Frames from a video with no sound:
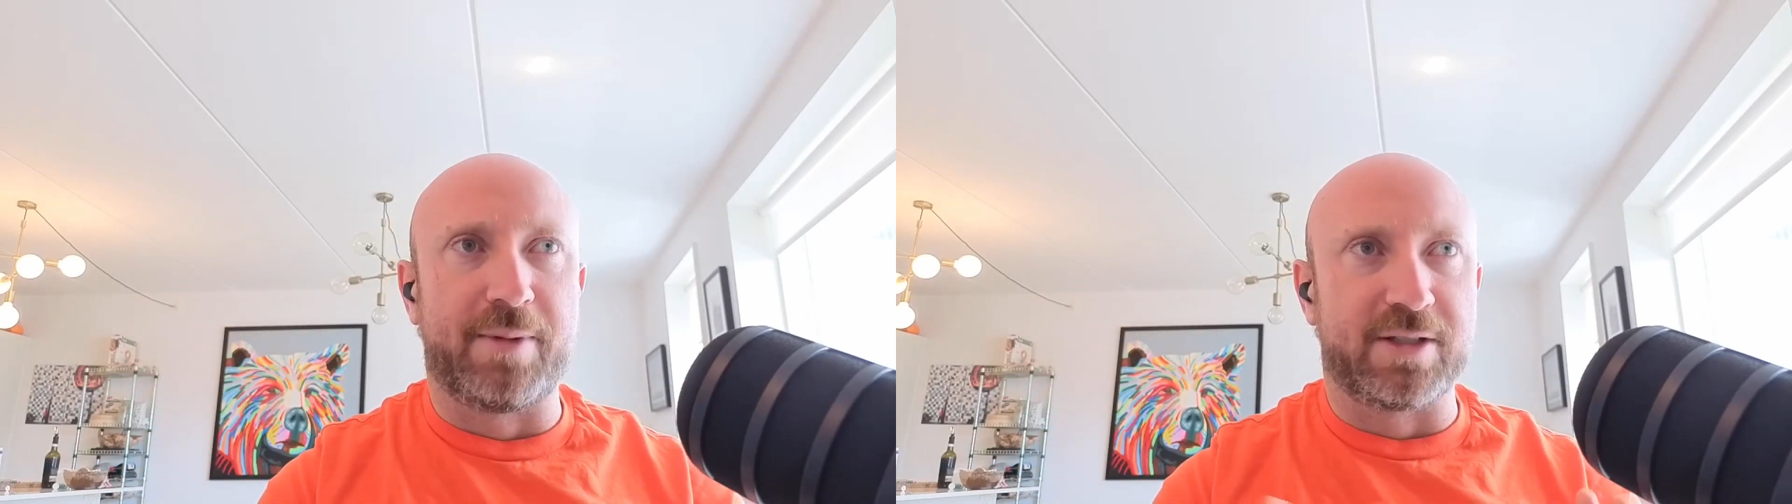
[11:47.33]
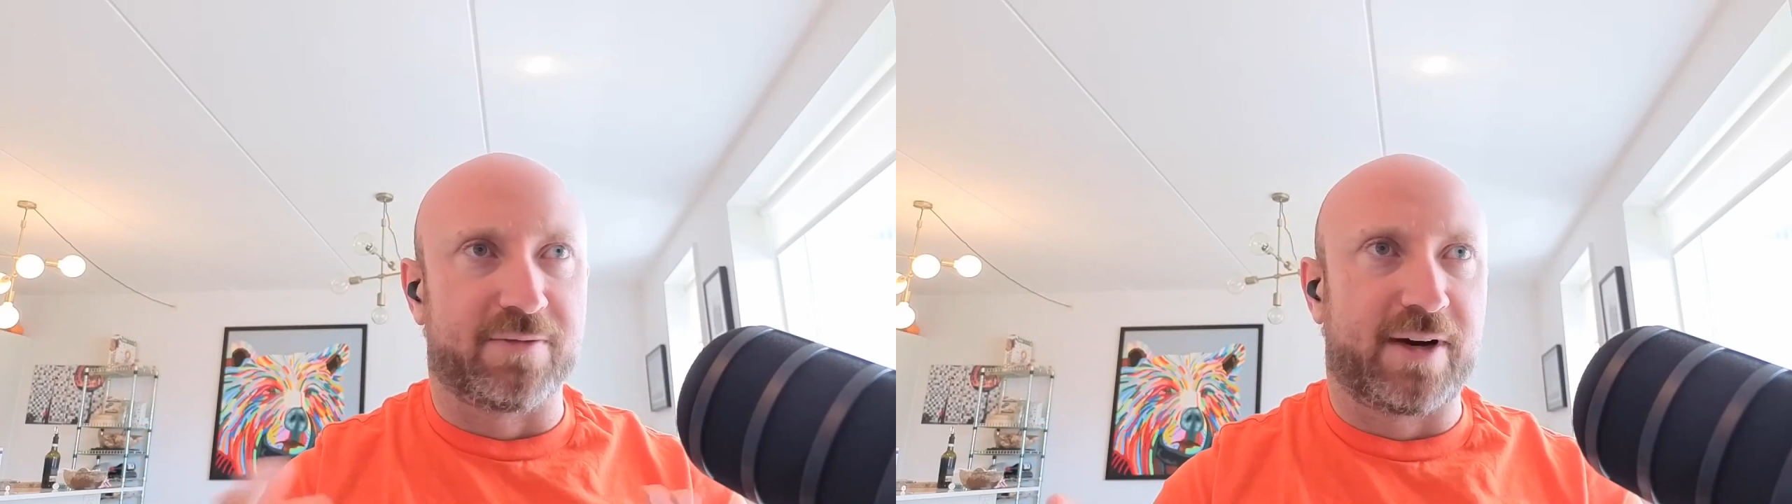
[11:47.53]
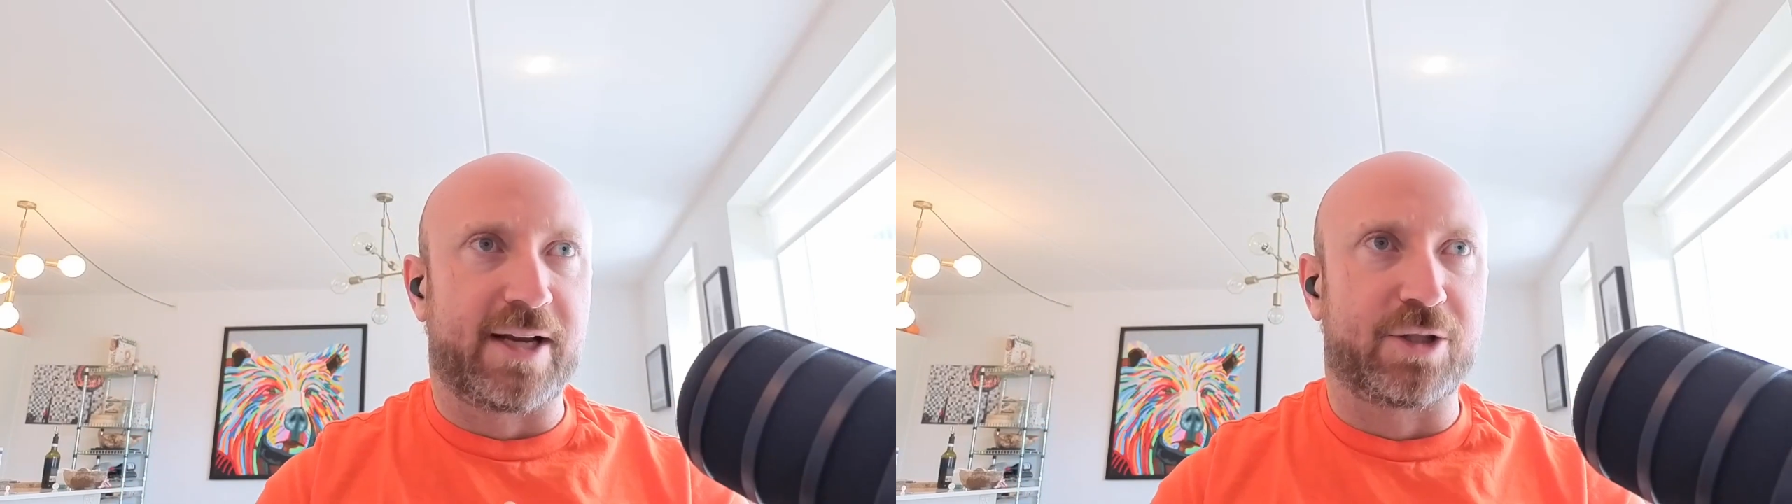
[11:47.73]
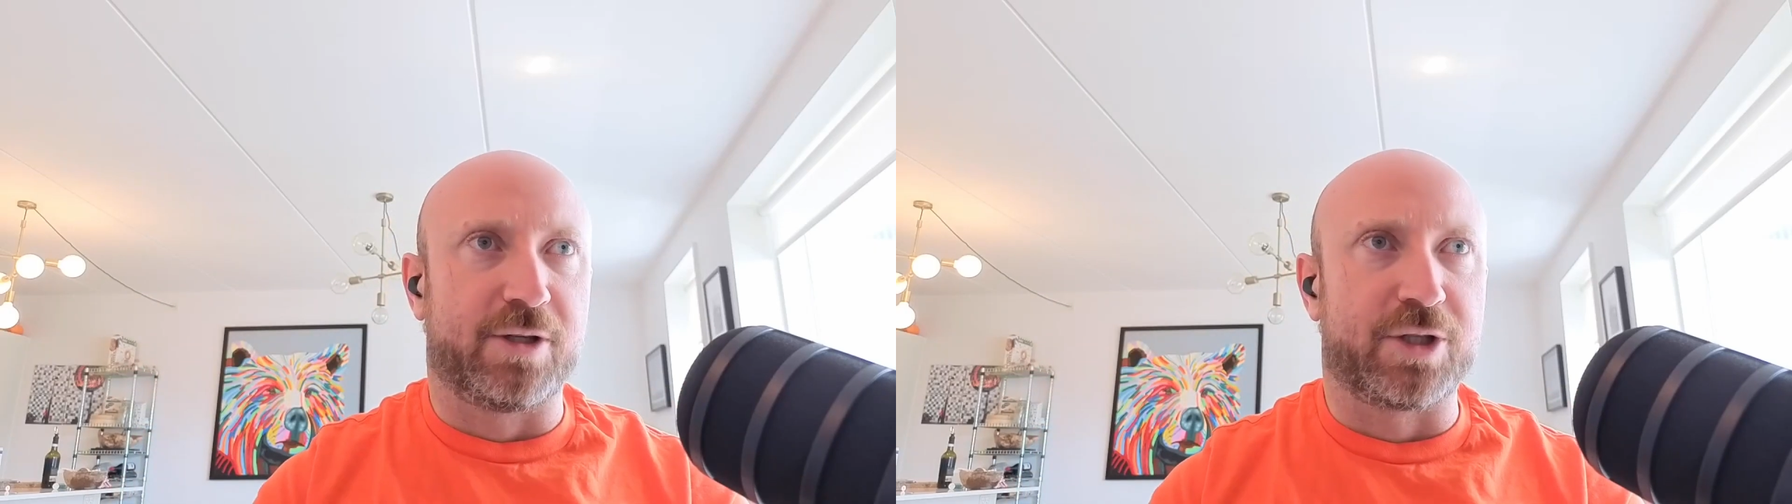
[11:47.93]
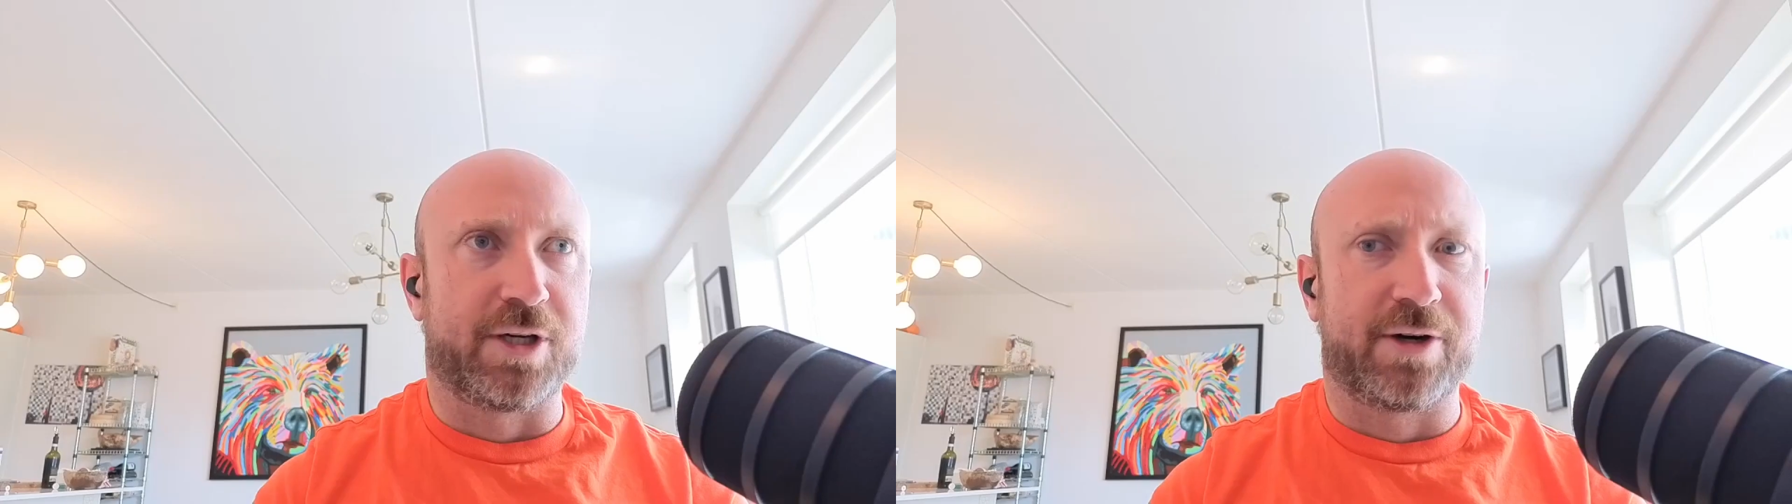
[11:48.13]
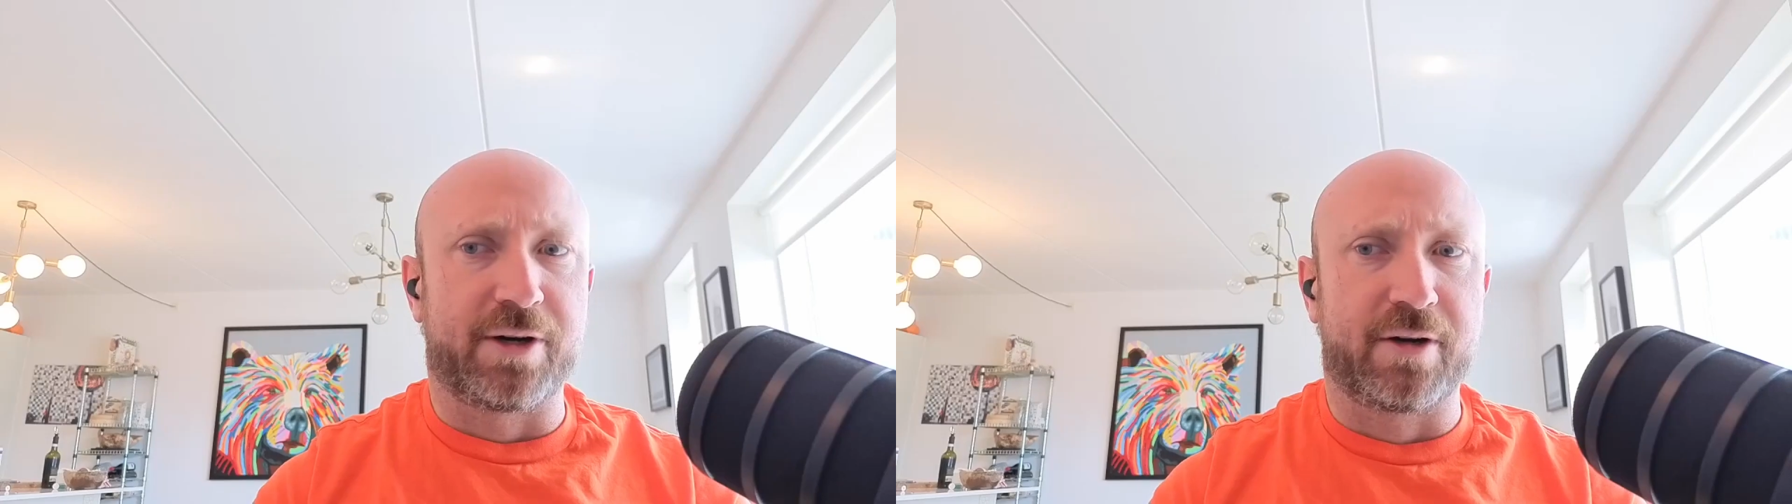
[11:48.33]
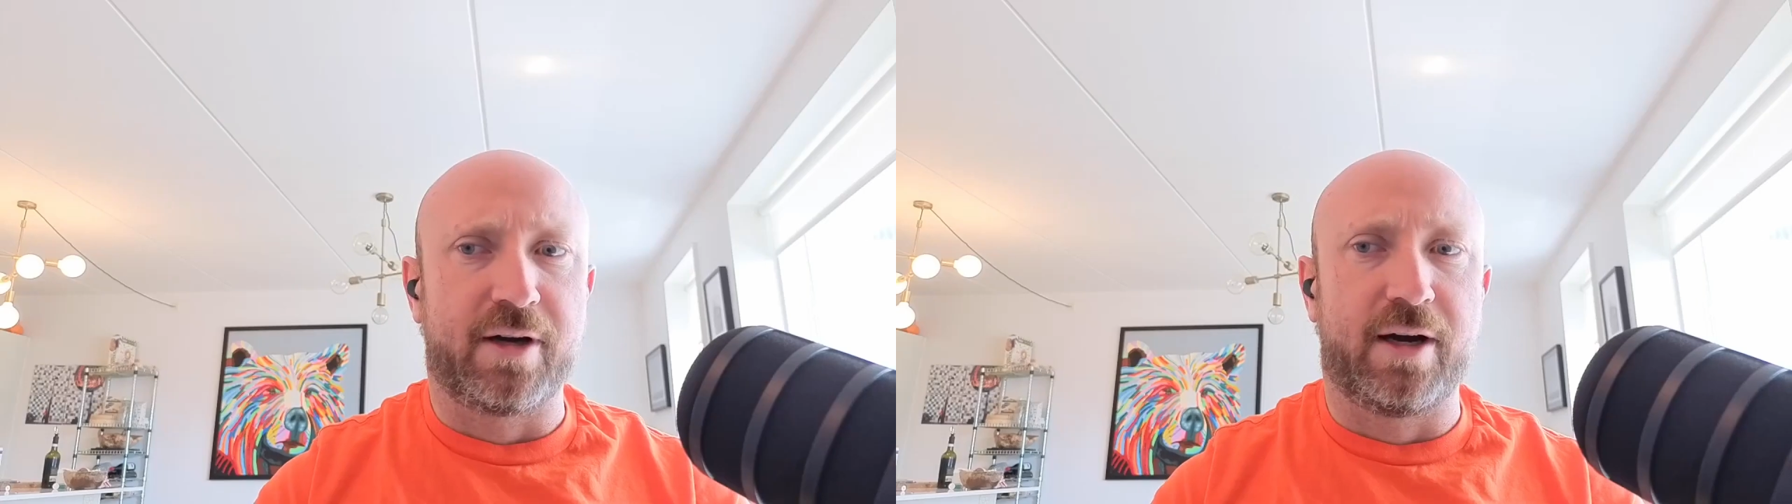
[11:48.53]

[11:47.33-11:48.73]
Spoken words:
means of financial engineering.